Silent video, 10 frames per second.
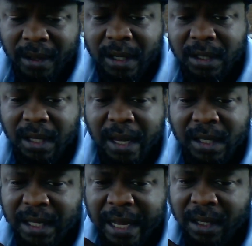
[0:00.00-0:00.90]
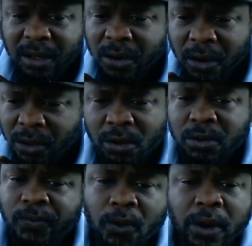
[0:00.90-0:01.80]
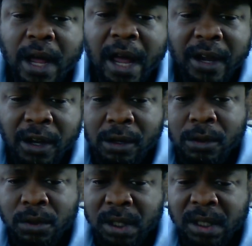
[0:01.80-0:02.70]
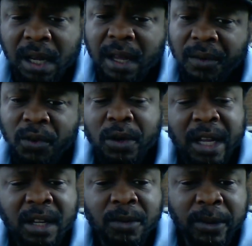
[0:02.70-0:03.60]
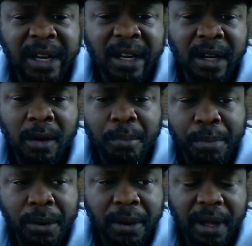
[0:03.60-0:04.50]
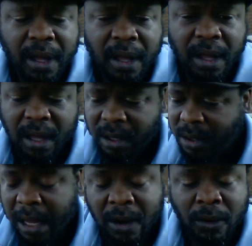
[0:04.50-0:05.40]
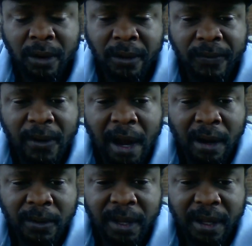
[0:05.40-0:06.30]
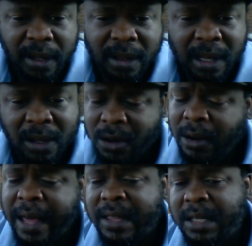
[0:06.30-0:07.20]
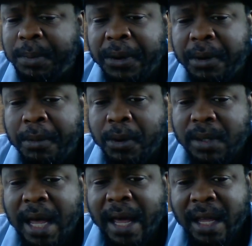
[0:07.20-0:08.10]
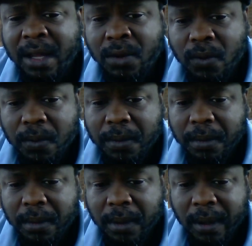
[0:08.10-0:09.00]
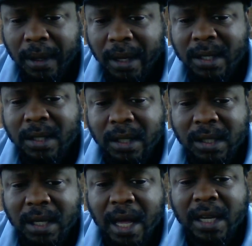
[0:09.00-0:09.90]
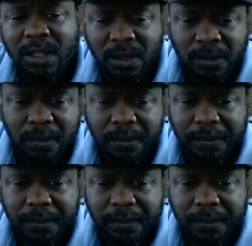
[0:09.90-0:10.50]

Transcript: These are things that, those are foregone conclusions. If you need to read it in a book in order to follow it, then you don't have the Spirit of the Most High in you. It should disgust you.